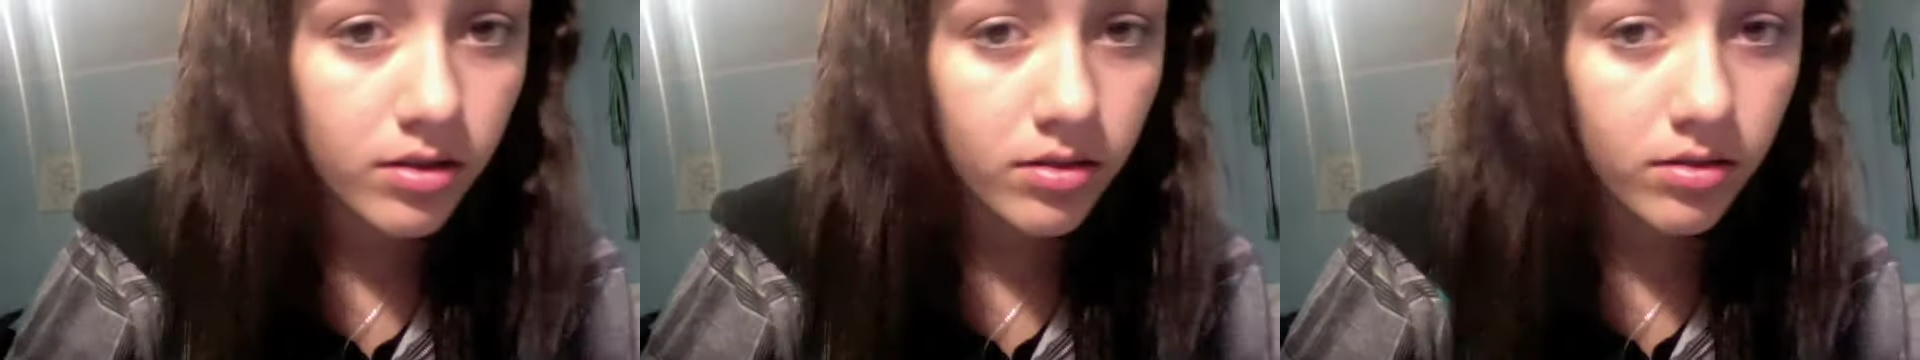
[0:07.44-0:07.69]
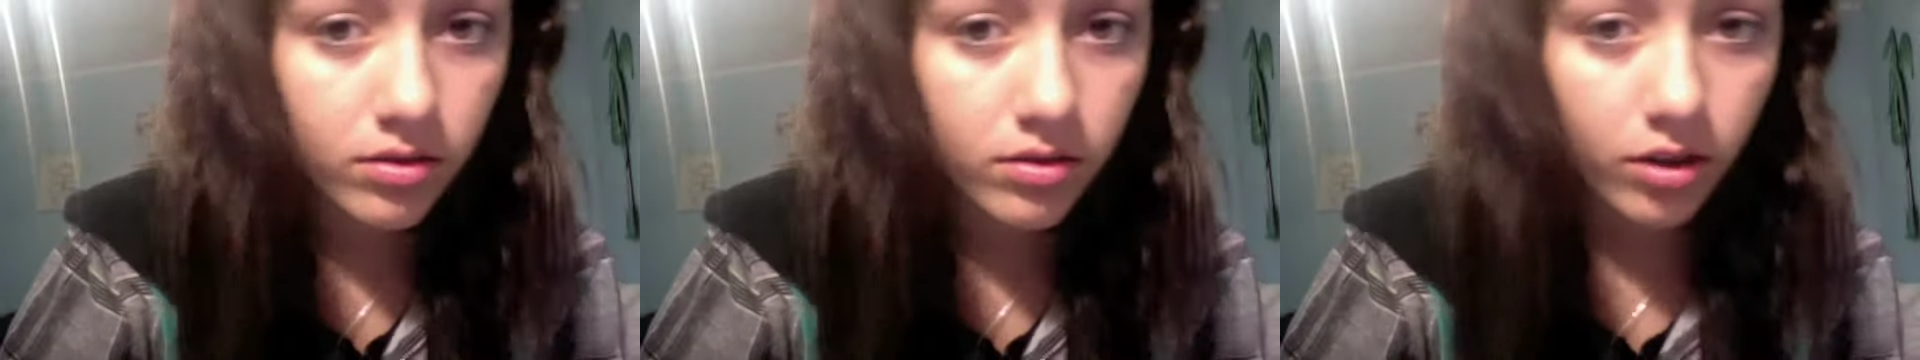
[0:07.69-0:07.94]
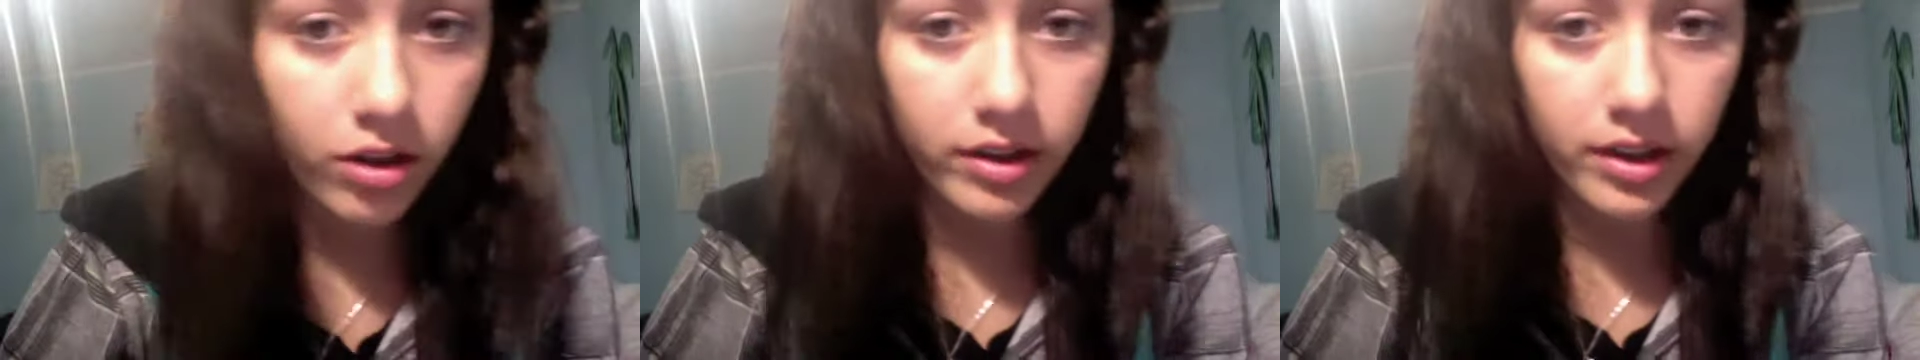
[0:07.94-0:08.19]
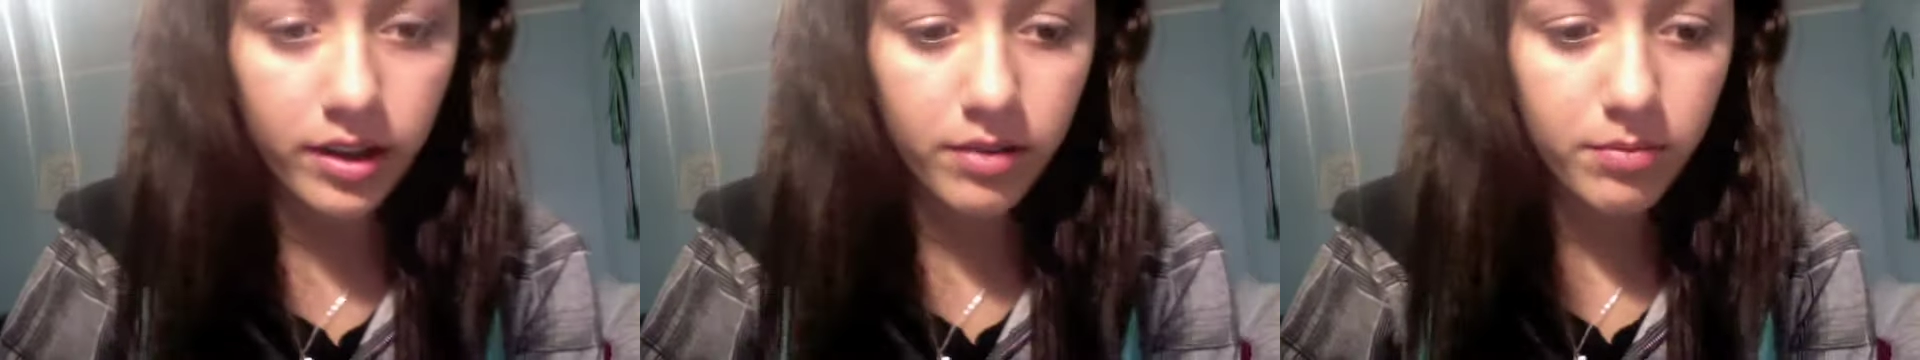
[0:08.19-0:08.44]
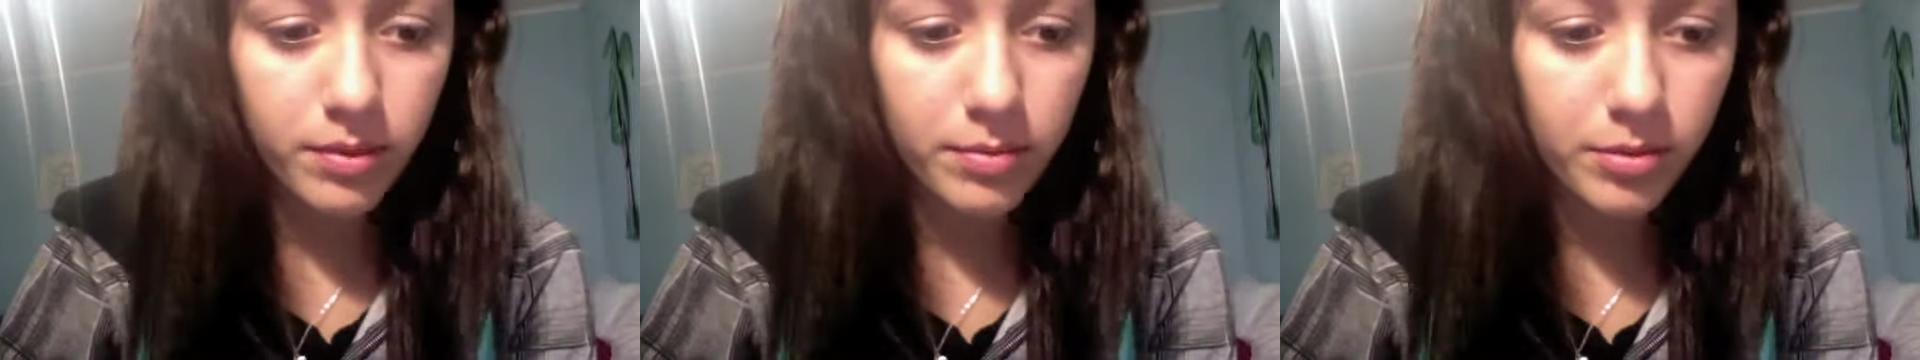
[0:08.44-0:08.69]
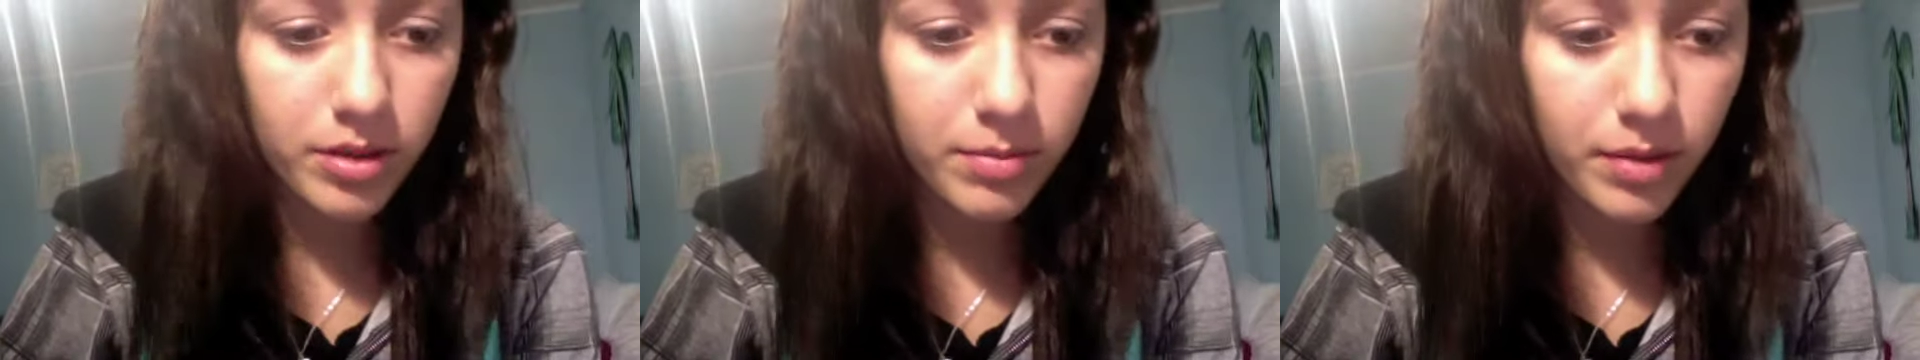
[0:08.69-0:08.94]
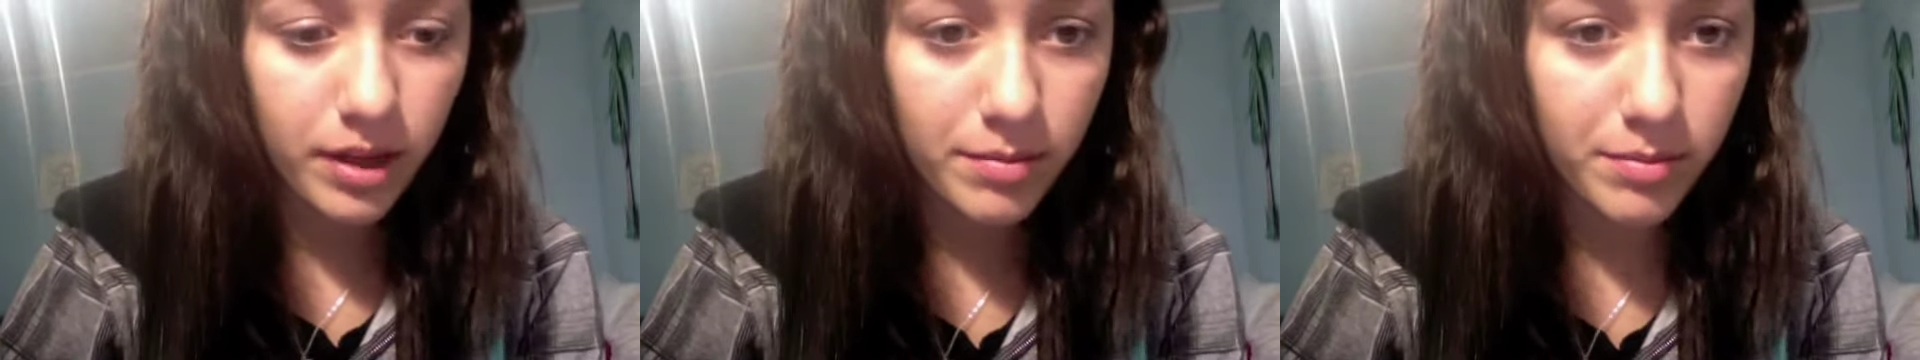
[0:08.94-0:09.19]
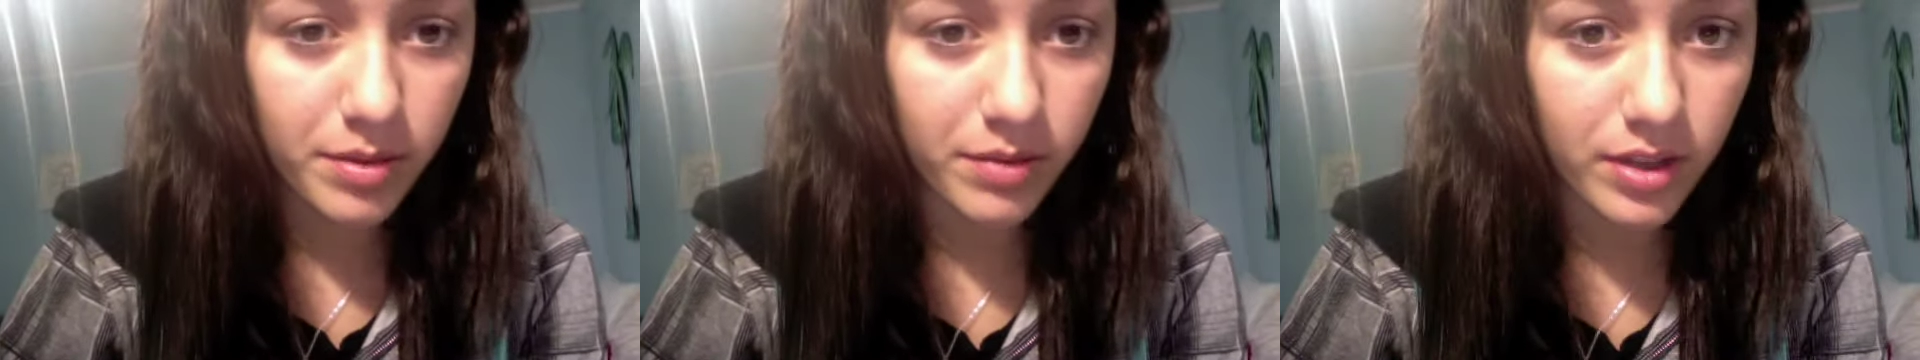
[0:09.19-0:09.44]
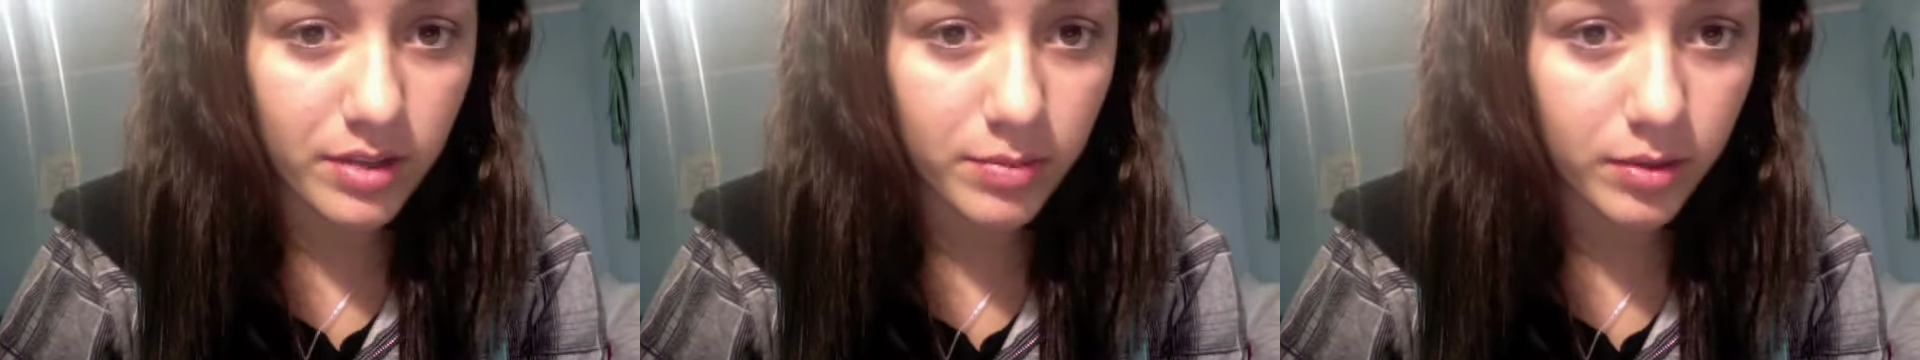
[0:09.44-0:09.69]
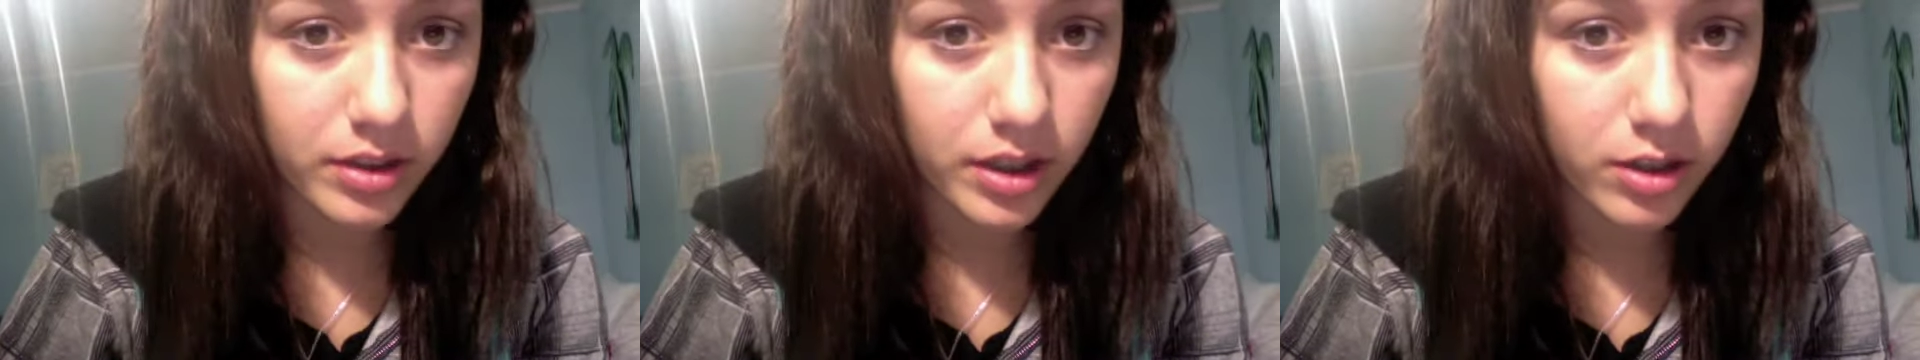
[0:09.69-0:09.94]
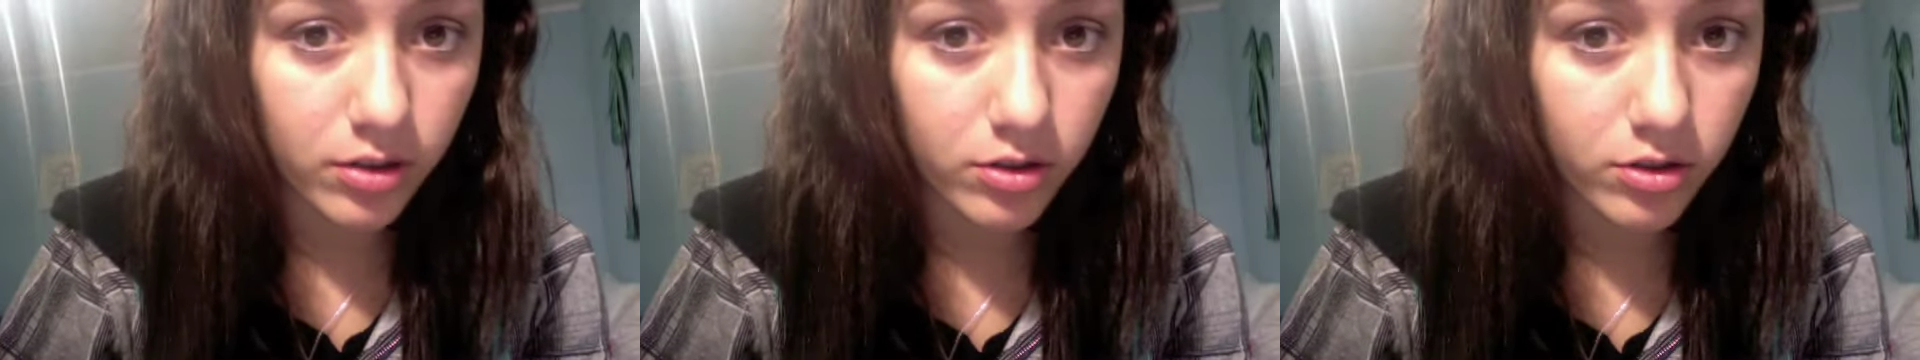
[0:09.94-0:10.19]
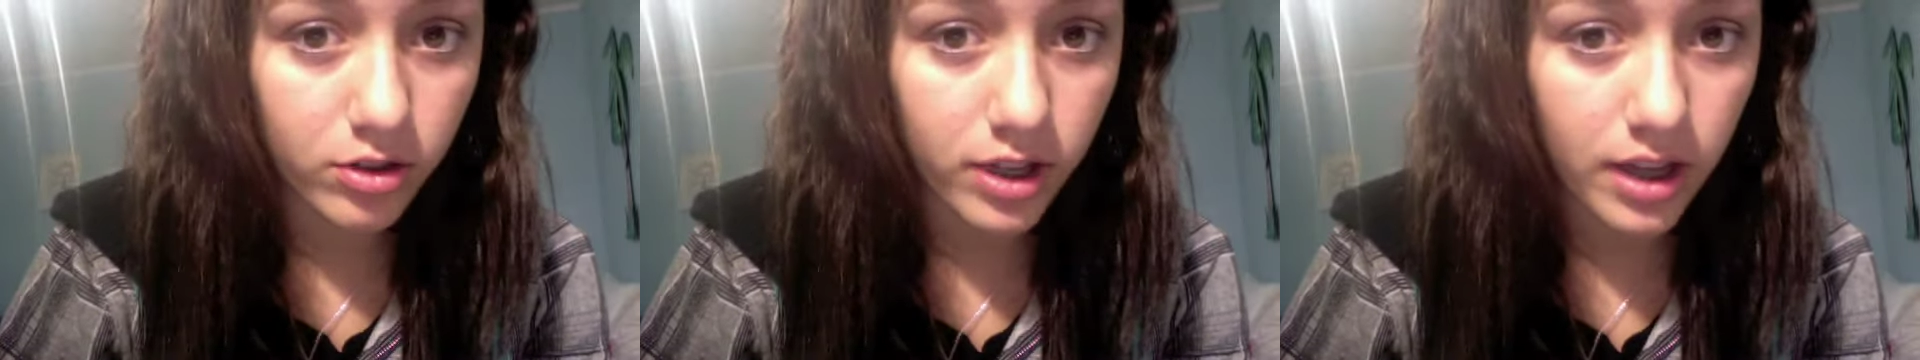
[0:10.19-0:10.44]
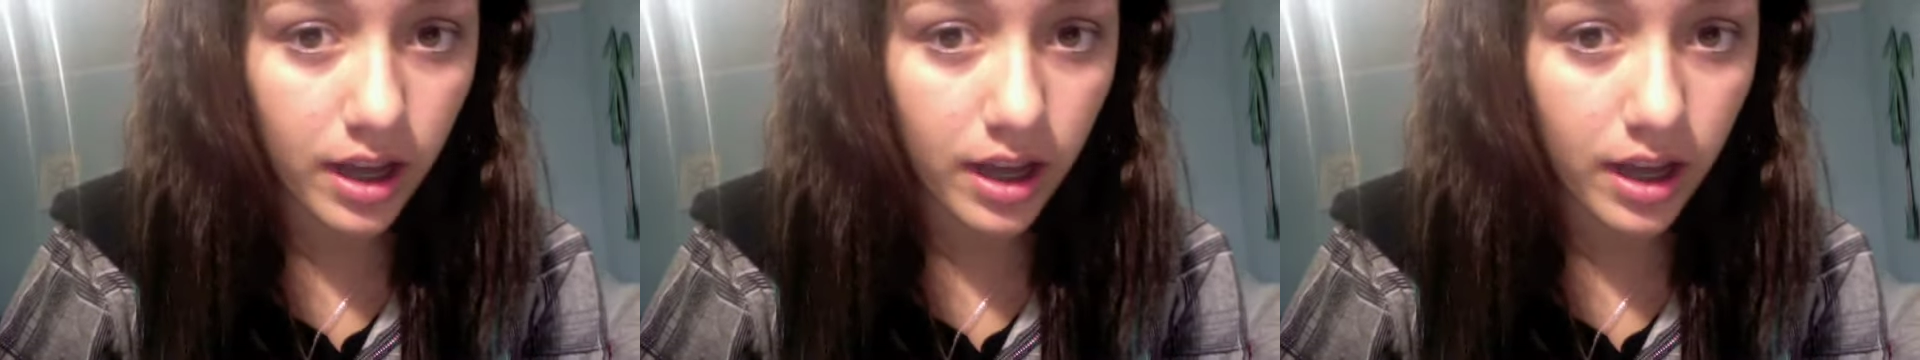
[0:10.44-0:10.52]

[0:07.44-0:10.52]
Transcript: Sorry, people keep IMing me on Facebook and they don't understand.